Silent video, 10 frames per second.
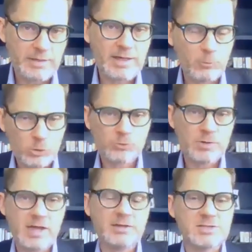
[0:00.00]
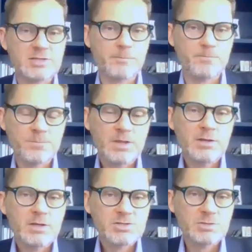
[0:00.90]
Now, that will create some
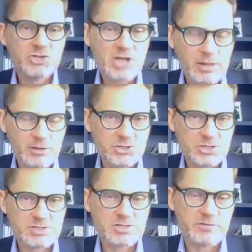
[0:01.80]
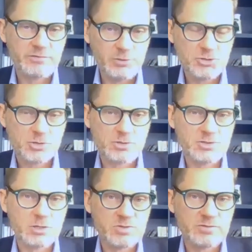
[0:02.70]
challenges in the future
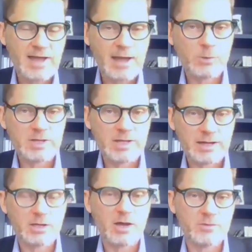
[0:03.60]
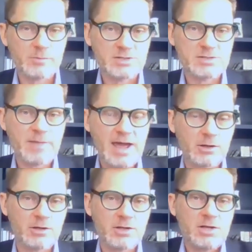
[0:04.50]
in terms of how we get governments
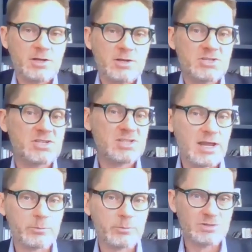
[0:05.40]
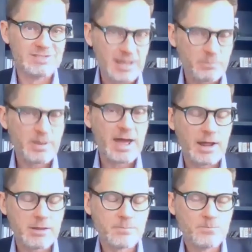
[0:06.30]
back on a sustainable debt path.